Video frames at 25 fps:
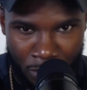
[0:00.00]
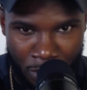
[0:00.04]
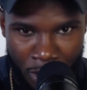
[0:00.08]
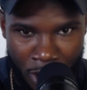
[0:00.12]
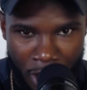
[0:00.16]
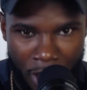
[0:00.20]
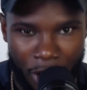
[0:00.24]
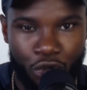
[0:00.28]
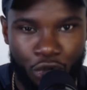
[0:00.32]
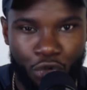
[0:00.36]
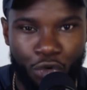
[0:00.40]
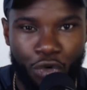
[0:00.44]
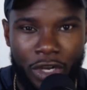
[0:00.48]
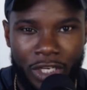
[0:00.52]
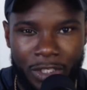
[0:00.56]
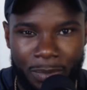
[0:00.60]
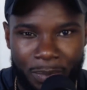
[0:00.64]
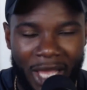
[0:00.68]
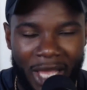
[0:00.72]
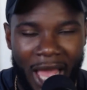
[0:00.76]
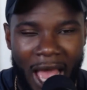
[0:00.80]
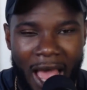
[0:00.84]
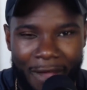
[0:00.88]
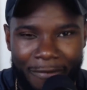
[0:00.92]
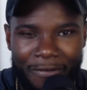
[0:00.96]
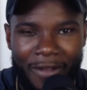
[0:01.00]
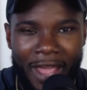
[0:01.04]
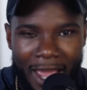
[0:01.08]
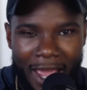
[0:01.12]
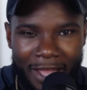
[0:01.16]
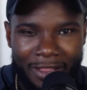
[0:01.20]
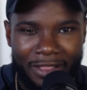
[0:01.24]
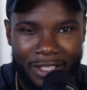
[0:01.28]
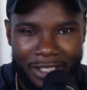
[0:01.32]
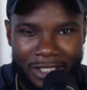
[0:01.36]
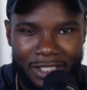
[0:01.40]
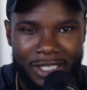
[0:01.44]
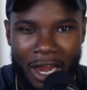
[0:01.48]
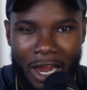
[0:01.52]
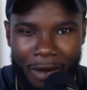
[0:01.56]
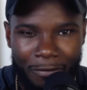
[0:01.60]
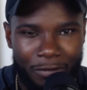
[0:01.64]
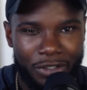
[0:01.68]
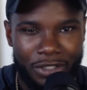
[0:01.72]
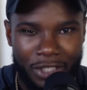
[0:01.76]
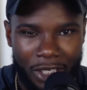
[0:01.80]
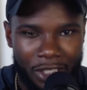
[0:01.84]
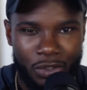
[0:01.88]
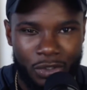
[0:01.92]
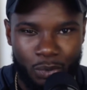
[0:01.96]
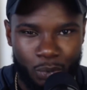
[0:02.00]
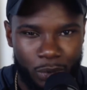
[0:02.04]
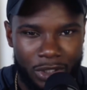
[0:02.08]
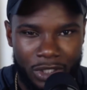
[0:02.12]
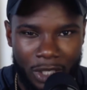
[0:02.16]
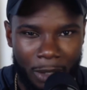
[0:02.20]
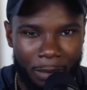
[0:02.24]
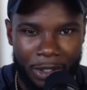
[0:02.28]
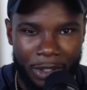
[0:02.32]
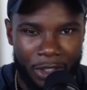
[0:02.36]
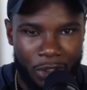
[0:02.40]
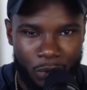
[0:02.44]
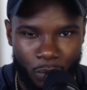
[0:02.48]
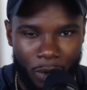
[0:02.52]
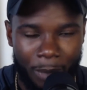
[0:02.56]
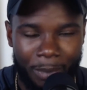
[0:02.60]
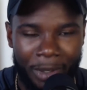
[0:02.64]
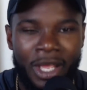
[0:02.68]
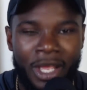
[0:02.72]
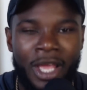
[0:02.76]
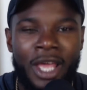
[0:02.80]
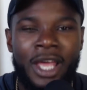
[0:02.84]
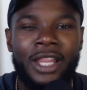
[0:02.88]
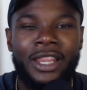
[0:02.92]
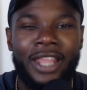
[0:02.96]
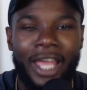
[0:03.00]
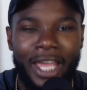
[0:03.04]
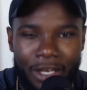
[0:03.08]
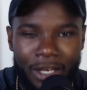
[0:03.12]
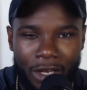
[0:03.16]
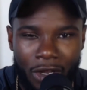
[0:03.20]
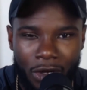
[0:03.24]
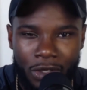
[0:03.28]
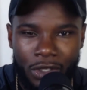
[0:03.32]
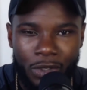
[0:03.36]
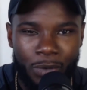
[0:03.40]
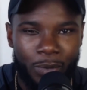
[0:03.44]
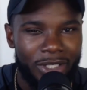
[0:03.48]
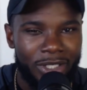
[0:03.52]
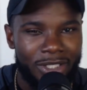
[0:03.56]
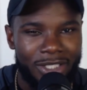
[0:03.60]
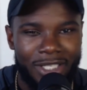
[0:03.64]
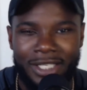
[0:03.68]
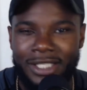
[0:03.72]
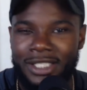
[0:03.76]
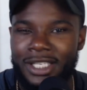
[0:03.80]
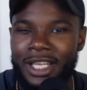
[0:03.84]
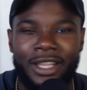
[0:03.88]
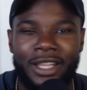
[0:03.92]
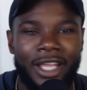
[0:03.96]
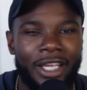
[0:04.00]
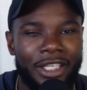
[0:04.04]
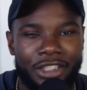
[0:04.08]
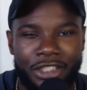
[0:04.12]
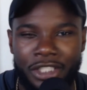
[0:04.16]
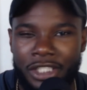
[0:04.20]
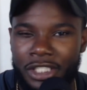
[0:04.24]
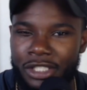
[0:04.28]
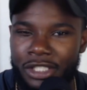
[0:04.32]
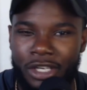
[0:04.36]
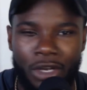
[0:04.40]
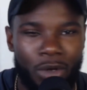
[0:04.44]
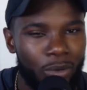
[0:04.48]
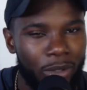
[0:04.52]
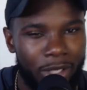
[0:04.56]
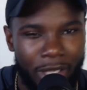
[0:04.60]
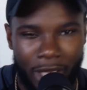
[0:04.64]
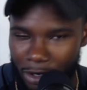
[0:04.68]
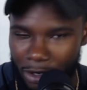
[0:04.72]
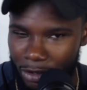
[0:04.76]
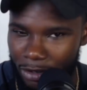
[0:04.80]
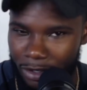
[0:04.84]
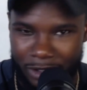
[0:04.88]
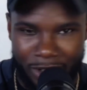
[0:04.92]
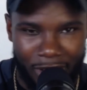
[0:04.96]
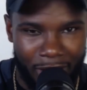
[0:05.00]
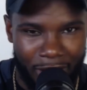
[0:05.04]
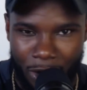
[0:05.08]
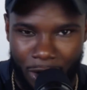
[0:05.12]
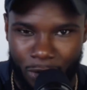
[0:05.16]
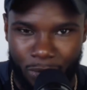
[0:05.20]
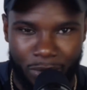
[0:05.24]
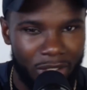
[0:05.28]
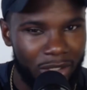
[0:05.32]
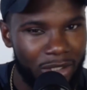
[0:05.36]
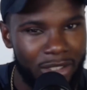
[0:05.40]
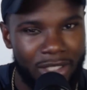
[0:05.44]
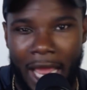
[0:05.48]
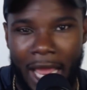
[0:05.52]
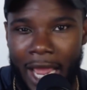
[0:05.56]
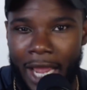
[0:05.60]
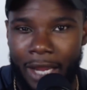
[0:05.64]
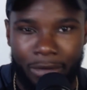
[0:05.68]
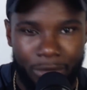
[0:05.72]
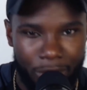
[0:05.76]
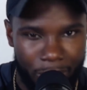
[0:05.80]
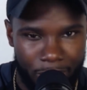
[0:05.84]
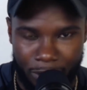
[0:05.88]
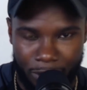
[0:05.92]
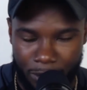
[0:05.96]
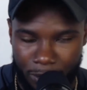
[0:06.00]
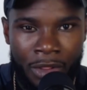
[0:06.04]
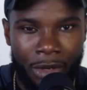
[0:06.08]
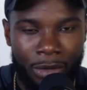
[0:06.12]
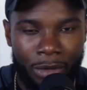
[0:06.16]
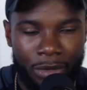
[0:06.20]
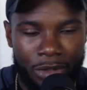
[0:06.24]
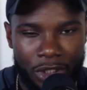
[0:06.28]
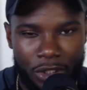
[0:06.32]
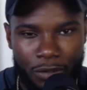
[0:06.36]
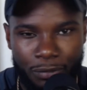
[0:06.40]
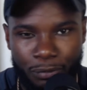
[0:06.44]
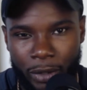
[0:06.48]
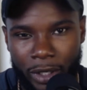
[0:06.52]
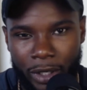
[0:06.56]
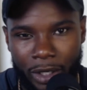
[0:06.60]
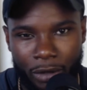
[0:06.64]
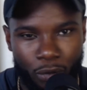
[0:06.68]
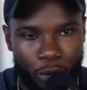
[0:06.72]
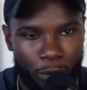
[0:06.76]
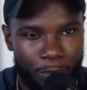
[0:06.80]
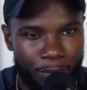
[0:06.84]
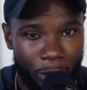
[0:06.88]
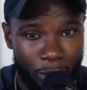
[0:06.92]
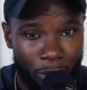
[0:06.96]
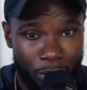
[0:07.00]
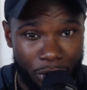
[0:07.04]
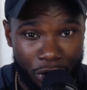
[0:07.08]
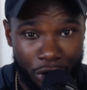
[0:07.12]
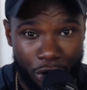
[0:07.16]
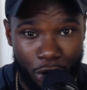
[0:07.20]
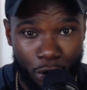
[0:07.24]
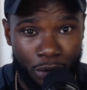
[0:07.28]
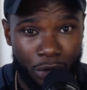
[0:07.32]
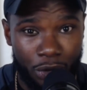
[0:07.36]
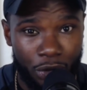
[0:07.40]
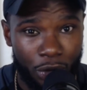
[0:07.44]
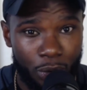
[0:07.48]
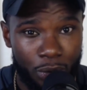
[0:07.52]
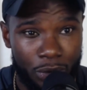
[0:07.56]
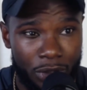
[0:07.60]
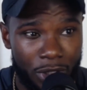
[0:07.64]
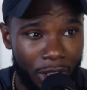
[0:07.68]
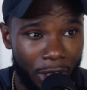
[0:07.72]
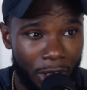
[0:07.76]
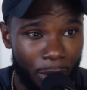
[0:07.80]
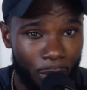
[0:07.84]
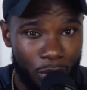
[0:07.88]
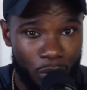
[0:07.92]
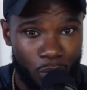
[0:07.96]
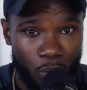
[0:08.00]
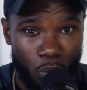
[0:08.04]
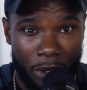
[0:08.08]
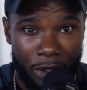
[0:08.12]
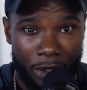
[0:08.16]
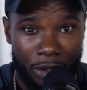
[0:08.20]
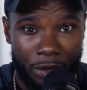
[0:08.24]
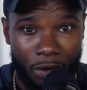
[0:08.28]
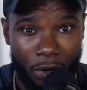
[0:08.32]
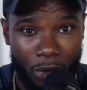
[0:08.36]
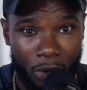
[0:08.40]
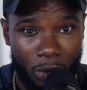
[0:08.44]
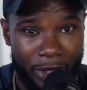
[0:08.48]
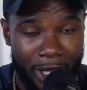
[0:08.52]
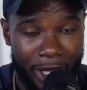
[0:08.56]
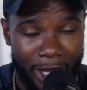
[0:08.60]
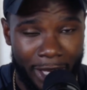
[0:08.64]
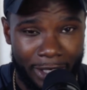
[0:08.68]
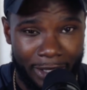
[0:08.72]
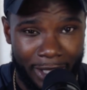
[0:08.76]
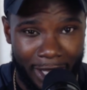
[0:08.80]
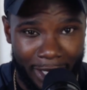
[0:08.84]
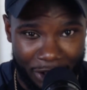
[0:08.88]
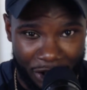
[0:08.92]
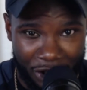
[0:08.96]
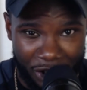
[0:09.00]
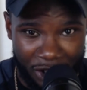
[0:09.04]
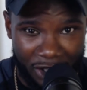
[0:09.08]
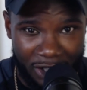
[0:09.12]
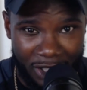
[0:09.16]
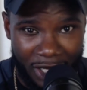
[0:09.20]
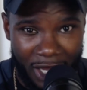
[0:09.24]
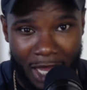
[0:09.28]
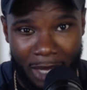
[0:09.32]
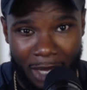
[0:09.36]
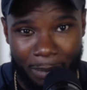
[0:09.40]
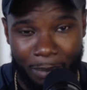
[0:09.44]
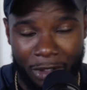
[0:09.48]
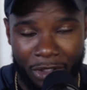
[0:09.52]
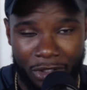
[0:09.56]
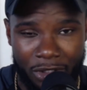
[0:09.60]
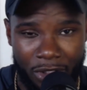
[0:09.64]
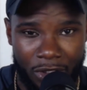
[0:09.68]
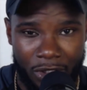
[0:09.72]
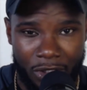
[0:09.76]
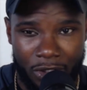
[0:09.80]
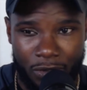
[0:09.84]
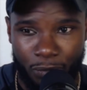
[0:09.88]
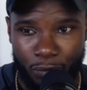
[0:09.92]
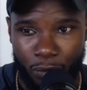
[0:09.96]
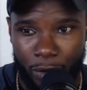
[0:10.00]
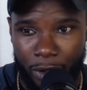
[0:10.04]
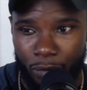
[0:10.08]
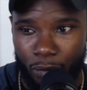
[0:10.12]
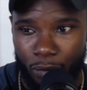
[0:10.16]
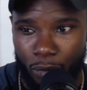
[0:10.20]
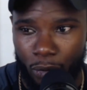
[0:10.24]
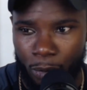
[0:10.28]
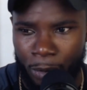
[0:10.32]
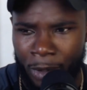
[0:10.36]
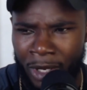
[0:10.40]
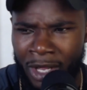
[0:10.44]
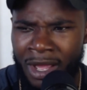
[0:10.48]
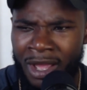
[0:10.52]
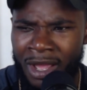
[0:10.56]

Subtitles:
And trust me, I've had these conversations with some of these women. They know you exist and they just don't care because they don't desire you. There was this friend group. There was 2 dudes and there was one girl that just came into this friend group.